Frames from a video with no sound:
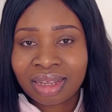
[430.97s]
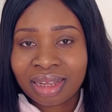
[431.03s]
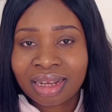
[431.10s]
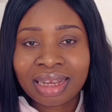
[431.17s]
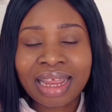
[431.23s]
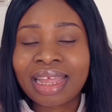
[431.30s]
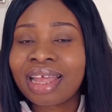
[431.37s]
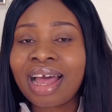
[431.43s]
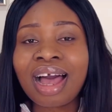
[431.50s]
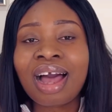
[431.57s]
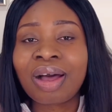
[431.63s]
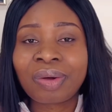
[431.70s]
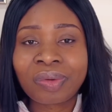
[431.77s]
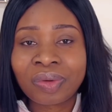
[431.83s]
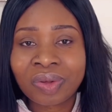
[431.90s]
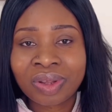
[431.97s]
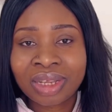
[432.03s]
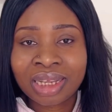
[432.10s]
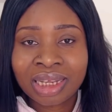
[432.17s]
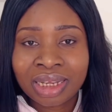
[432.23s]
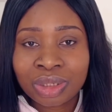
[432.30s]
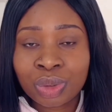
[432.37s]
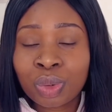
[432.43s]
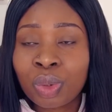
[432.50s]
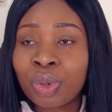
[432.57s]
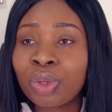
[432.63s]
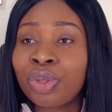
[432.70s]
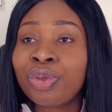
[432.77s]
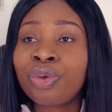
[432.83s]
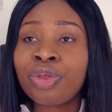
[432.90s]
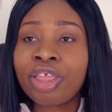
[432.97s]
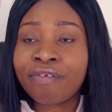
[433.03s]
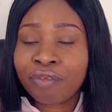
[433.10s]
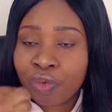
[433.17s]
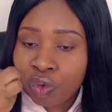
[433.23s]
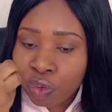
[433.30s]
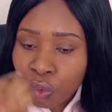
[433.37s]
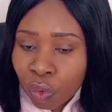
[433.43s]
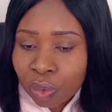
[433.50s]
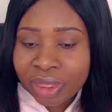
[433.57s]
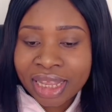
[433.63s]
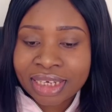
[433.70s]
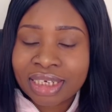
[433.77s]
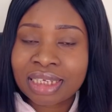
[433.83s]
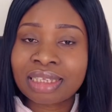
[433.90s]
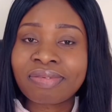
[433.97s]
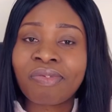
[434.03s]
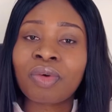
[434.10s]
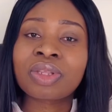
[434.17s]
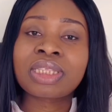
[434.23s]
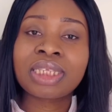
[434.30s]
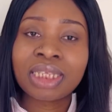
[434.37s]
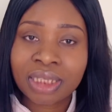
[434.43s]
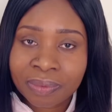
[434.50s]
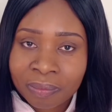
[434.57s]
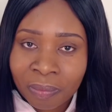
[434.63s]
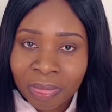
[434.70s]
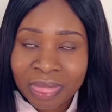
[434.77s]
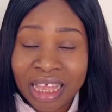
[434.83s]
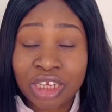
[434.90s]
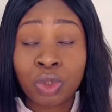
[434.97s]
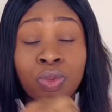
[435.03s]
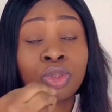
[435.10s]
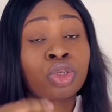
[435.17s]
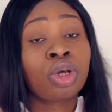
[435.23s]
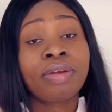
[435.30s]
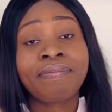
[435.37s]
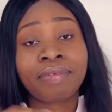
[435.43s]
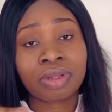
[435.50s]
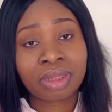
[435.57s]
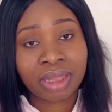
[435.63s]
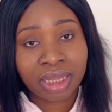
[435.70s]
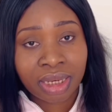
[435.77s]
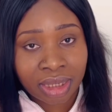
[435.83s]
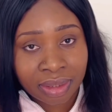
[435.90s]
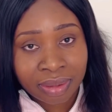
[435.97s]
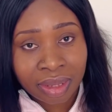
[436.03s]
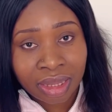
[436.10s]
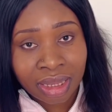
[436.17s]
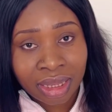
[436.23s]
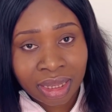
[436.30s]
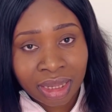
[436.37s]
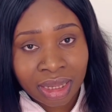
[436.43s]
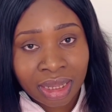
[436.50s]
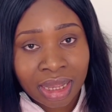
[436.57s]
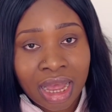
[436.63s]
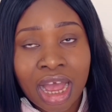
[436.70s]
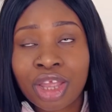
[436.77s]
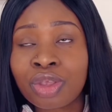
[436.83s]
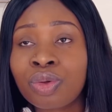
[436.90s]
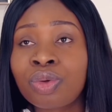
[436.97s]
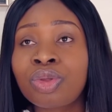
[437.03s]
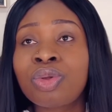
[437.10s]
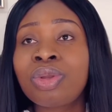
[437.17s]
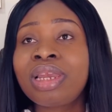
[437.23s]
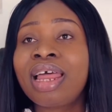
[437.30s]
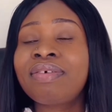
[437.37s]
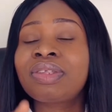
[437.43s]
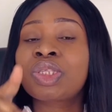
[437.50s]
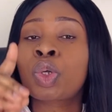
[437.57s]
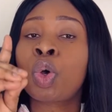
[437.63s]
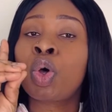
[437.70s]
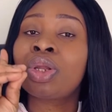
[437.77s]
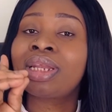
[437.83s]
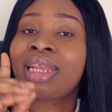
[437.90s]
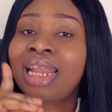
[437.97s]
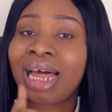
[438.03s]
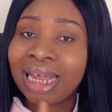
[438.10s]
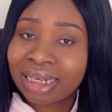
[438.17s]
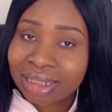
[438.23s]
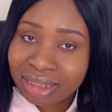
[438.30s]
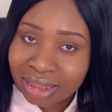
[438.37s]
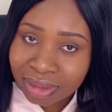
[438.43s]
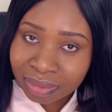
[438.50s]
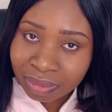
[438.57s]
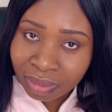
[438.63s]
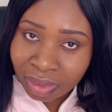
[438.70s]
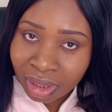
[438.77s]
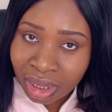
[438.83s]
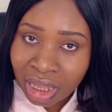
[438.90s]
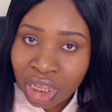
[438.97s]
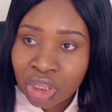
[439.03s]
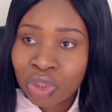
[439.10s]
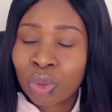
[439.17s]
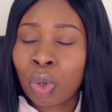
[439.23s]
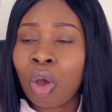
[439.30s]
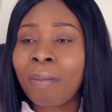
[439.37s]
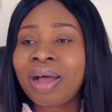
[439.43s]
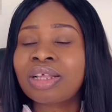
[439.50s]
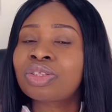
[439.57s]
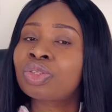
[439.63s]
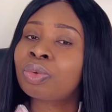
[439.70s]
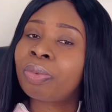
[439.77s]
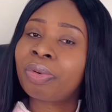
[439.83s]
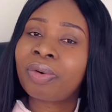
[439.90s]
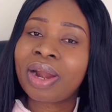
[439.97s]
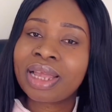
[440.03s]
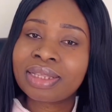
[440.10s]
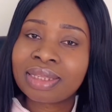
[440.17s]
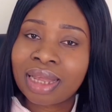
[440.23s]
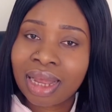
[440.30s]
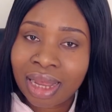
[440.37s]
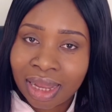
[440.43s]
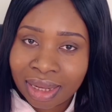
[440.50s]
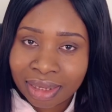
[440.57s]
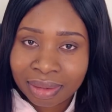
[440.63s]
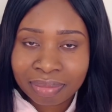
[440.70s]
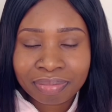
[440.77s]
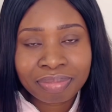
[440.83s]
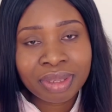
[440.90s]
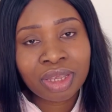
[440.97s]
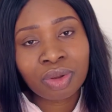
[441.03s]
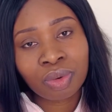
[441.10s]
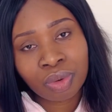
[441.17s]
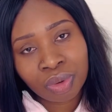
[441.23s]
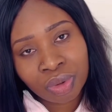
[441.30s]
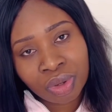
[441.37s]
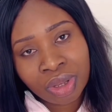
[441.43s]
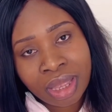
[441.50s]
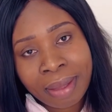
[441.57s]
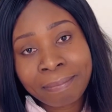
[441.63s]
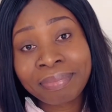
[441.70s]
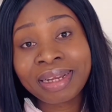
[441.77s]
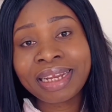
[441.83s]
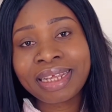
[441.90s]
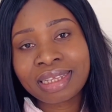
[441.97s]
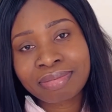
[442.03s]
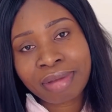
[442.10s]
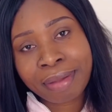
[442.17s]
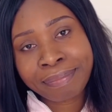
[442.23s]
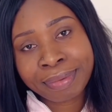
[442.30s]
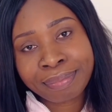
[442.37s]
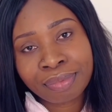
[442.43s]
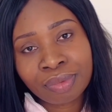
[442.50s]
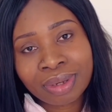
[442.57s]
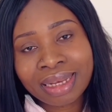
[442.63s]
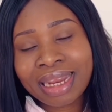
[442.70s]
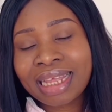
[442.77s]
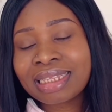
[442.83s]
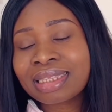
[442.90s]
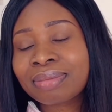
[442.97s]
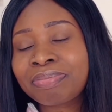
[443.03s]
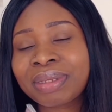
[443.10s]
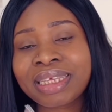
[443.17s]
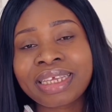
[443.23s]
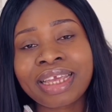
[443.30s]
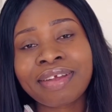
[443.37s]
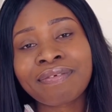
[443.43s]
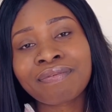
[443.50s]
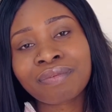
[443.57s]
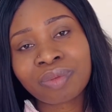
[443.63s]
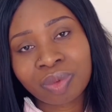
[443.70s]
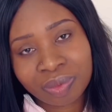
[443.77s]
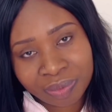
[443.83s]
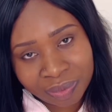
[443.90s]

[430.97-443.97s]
Like how? So you even know that she's 14, that she will turn 14. And you left Scotland to come and surprise her. Pico, please, my people, let's be careful.